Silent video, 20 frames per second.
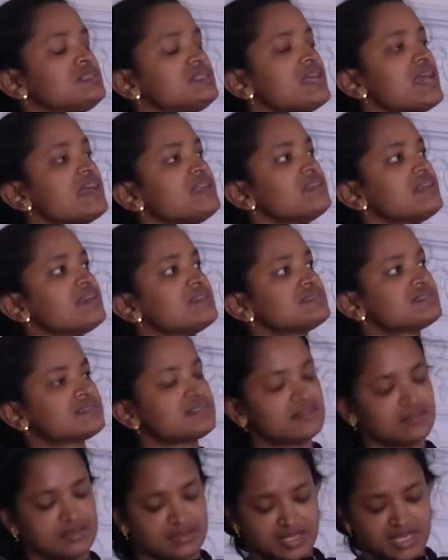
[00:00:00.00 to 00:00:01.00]
10
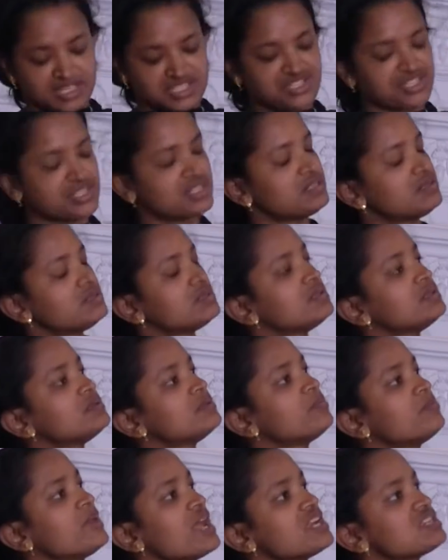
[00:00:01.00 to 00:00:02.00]
days later,
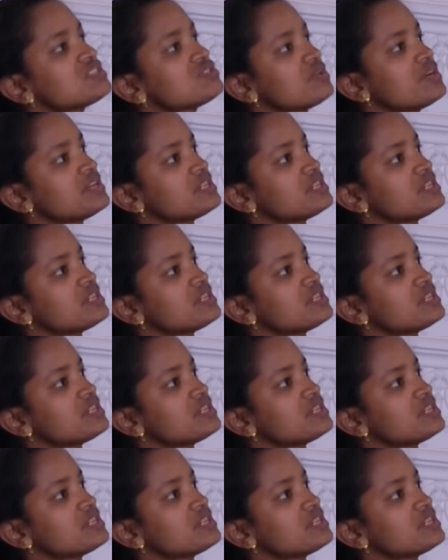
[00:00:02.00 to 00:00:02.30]
plants